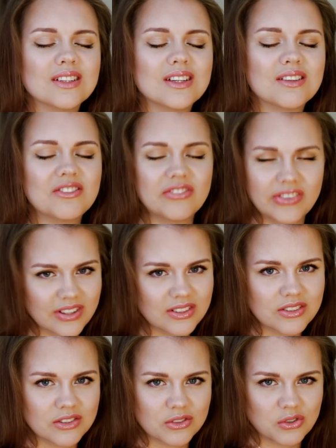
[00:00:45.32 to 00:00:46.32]
I
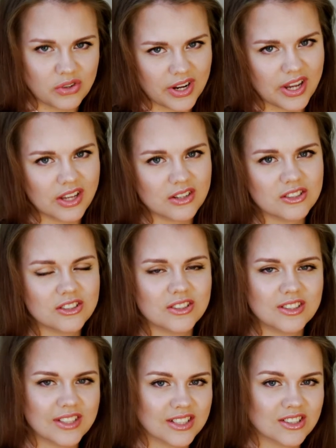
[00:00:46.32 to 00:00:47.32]
feel strange to
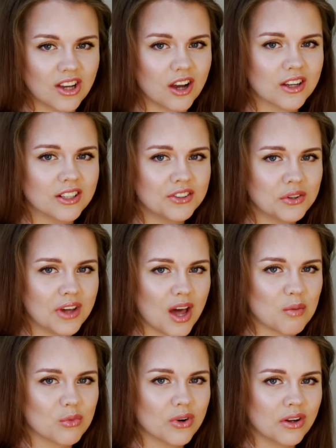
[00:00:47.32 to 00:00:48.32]
sit talking to a
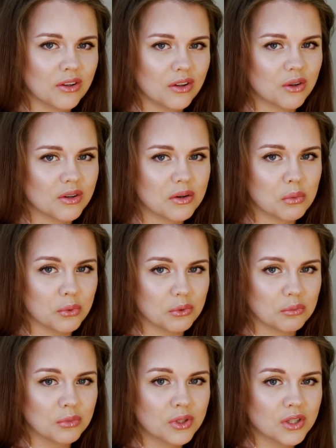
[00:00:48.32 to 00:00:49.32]
camera alone in a
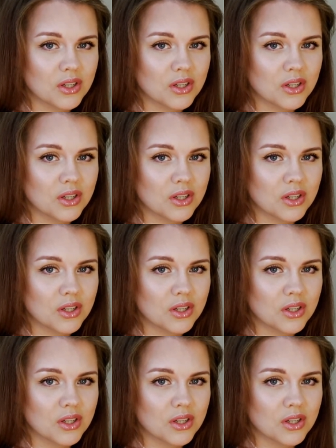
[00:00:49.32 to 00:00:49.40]
room.